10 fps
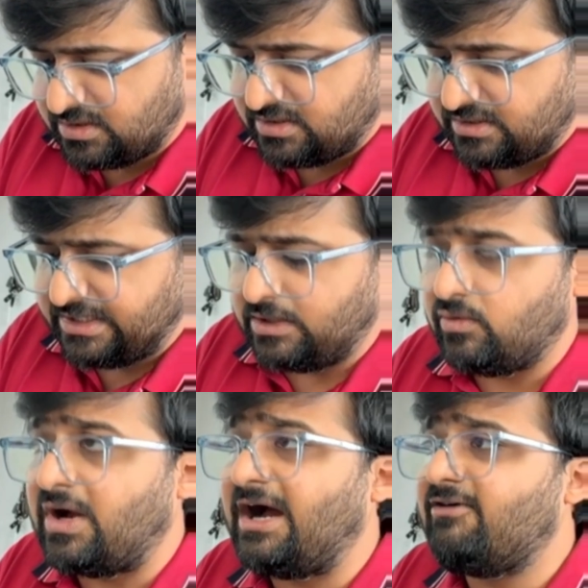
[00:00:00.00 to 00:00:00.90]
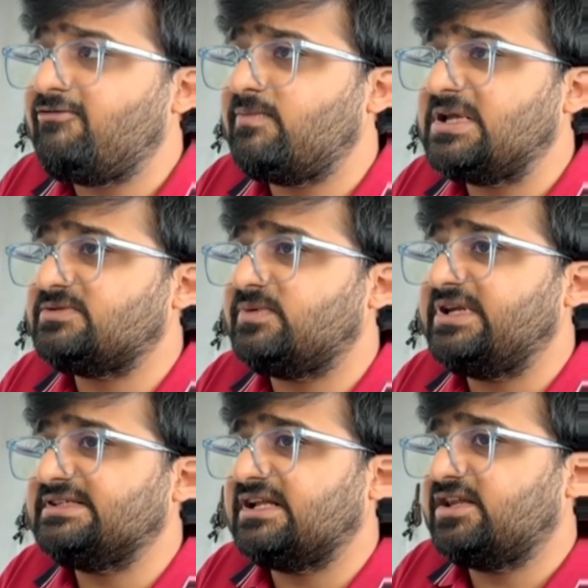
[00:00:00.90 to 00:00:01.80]
Now half plus 1
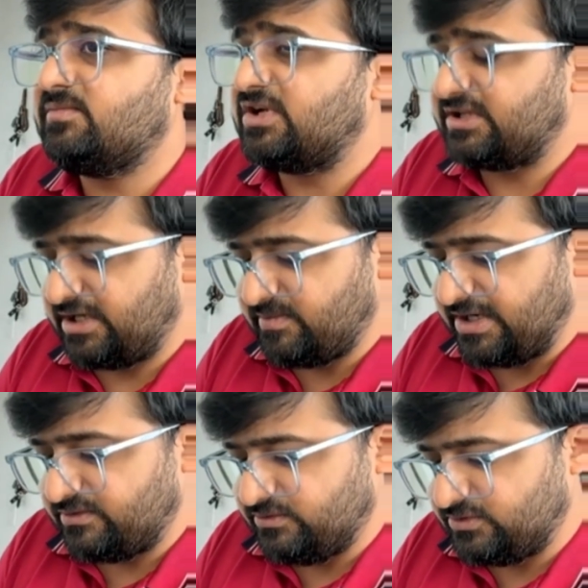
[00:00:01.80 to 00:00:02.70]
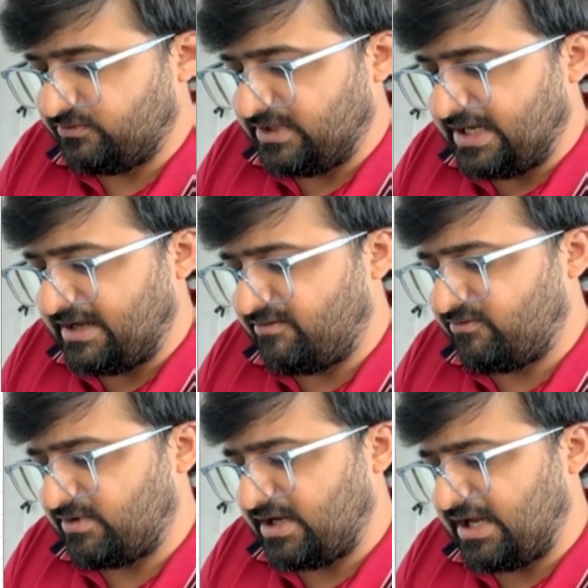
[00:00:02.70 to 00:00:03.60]
is nothing but 3 by 2, so we have
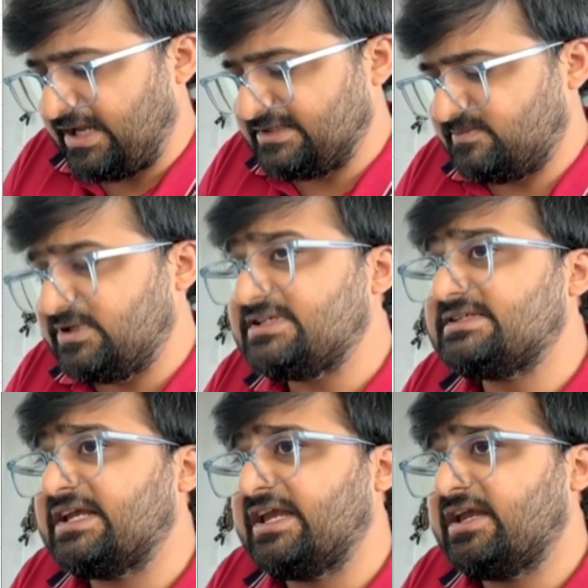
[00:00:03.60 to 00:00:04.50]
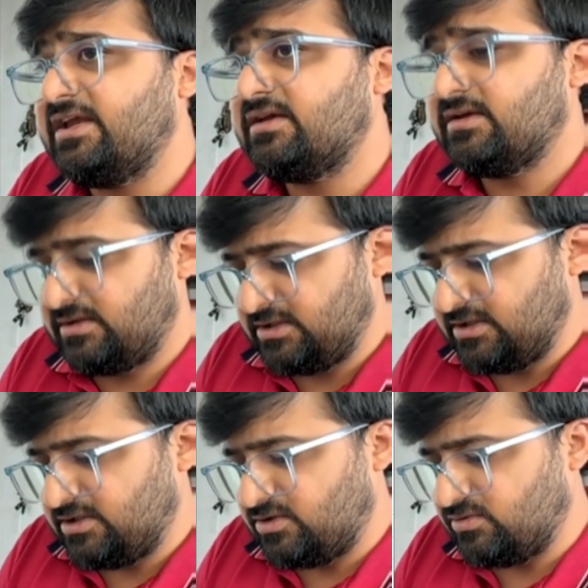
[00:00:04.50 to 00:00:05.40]
x plus a
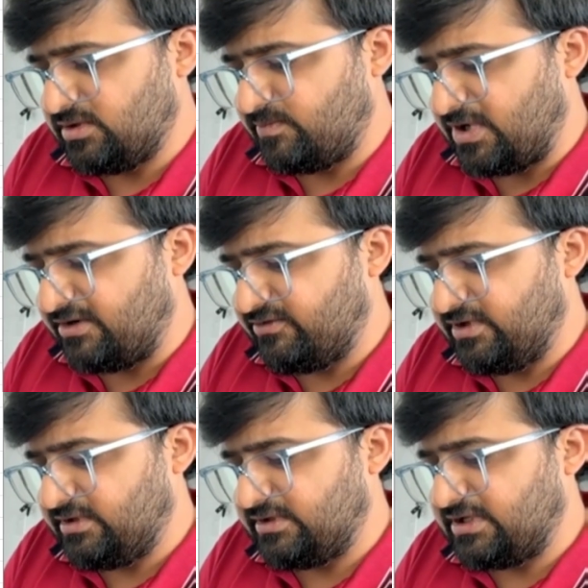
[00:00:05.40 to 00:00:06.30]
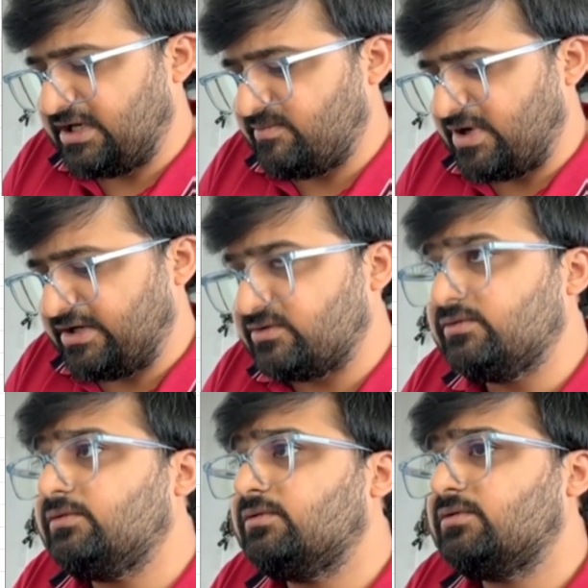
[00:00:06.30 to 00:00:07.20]
to the power 3 by
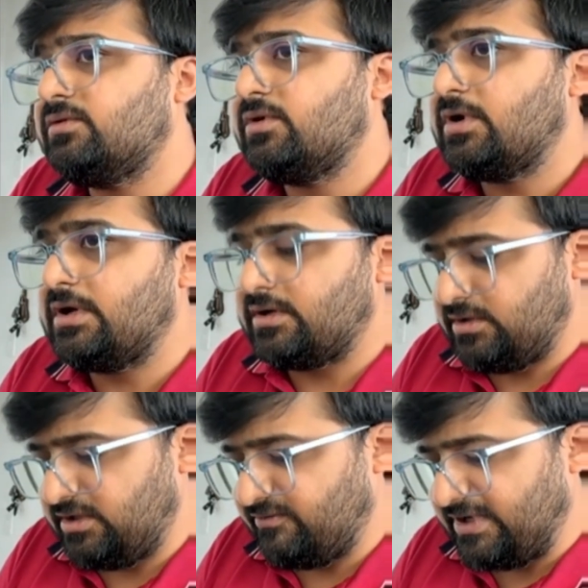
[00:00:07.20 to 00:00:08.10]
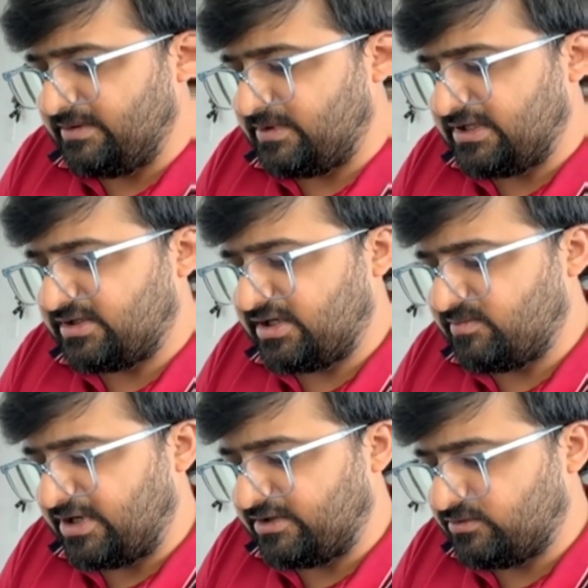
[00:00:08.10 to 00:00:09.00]
2 divide by 3
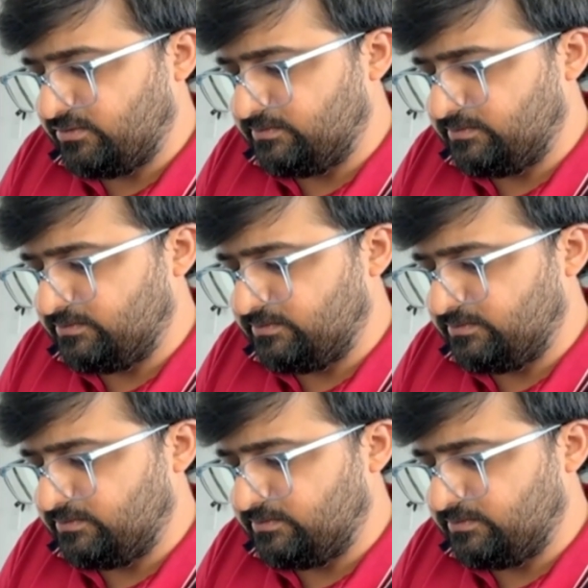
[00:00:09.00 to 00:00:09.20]
by 2